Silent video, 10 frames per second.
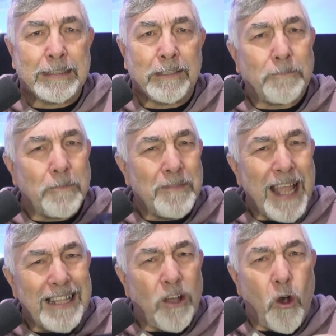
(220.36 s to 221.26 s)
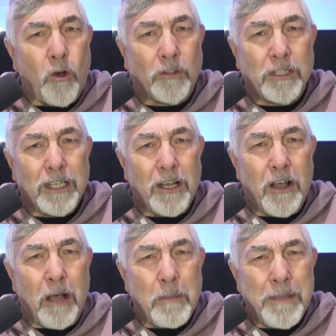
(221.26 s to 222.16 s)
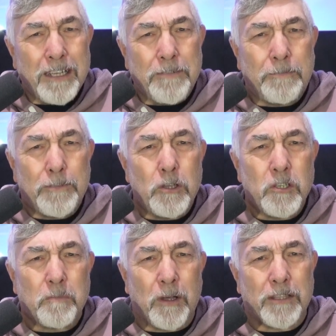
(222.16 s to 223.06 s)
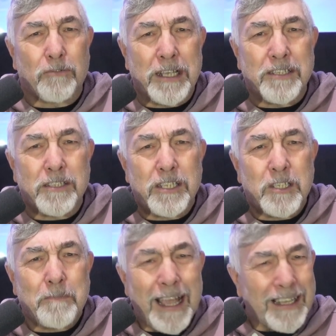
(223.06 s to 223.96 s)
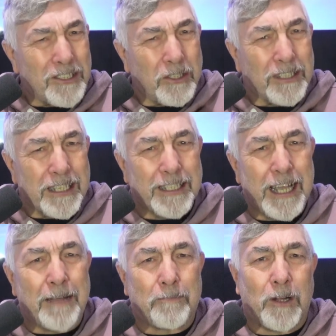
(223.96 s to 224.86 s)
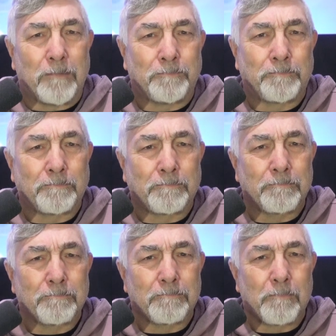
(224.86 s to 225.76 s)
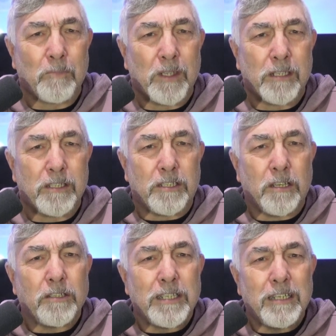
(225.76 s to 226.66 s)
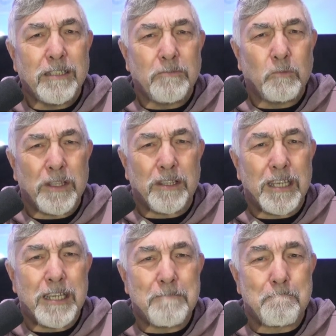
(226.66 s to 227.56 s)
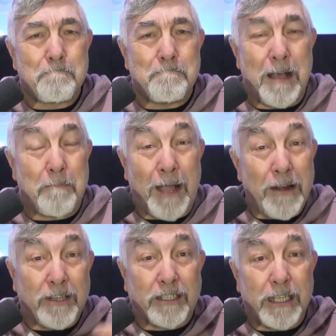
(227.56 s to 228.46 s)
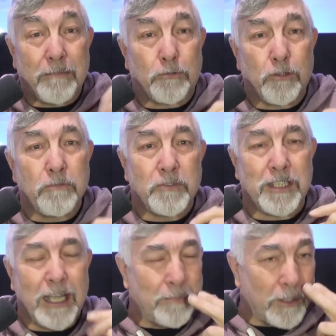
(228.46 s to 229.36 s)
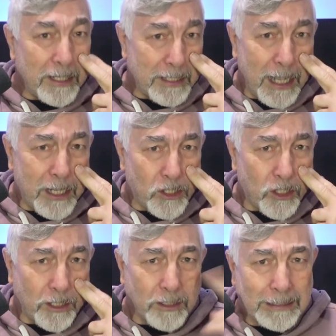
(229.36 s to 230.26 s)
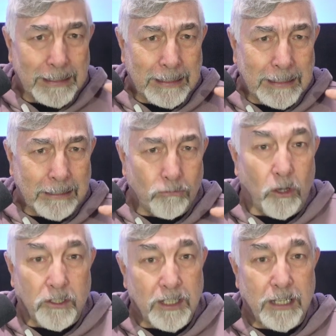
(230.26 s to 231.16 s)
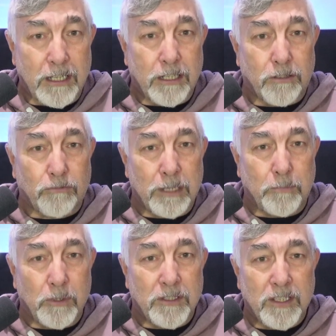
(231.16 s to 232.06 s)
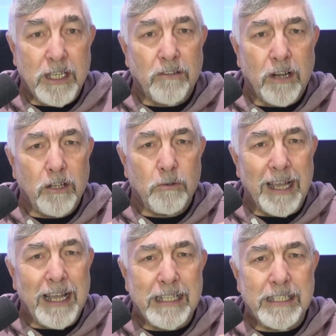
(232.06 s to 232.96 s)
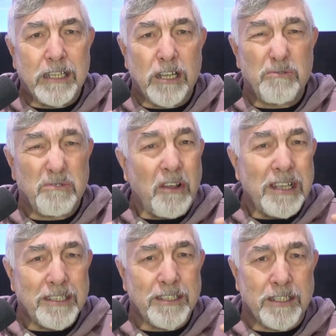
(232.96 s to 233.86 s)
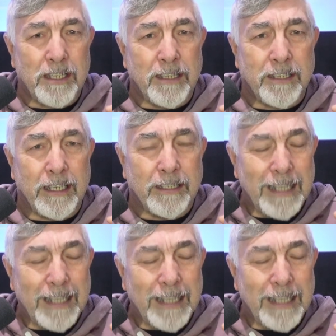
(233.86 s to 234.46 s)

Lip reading: From then on, I'm a bit confused by the rest of the specs on this camera. Starting with the apparently improved stabilisation, Rocksteady 3.0 and Horizon Steady.